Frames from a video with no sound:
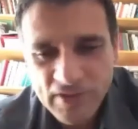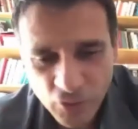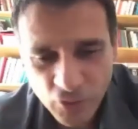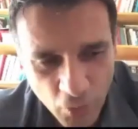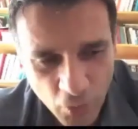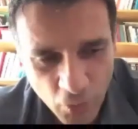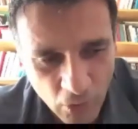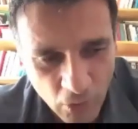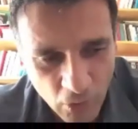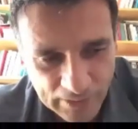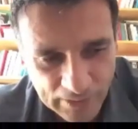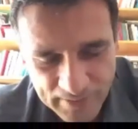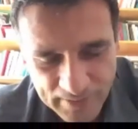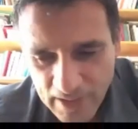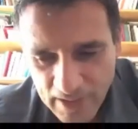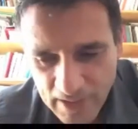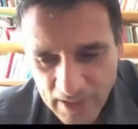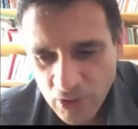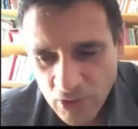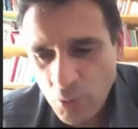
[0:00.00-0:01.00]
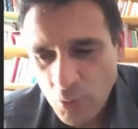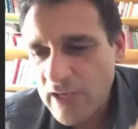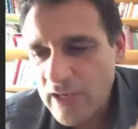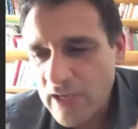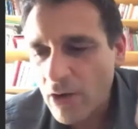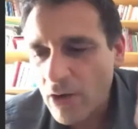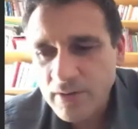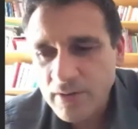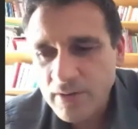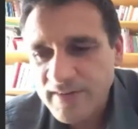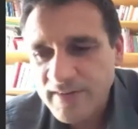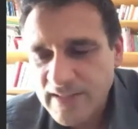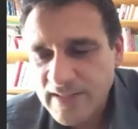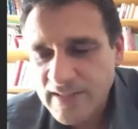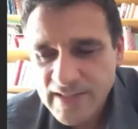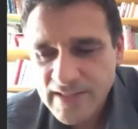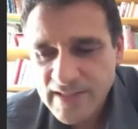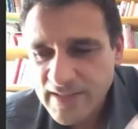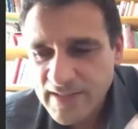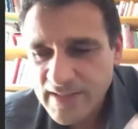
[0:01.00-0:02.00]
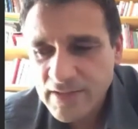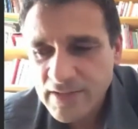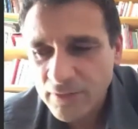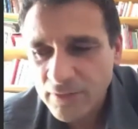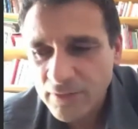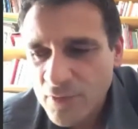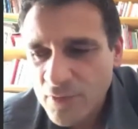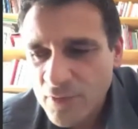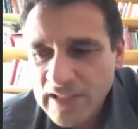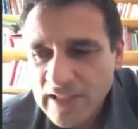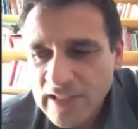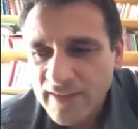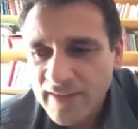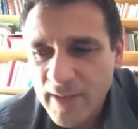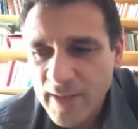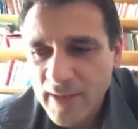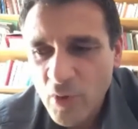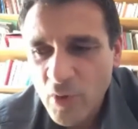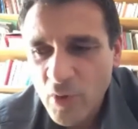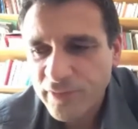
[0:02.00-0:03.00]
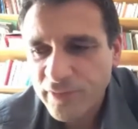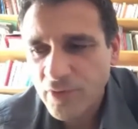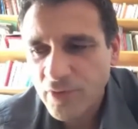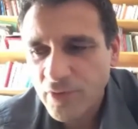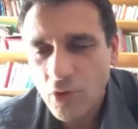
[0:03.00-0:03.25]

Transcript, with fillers: too old. This is a time of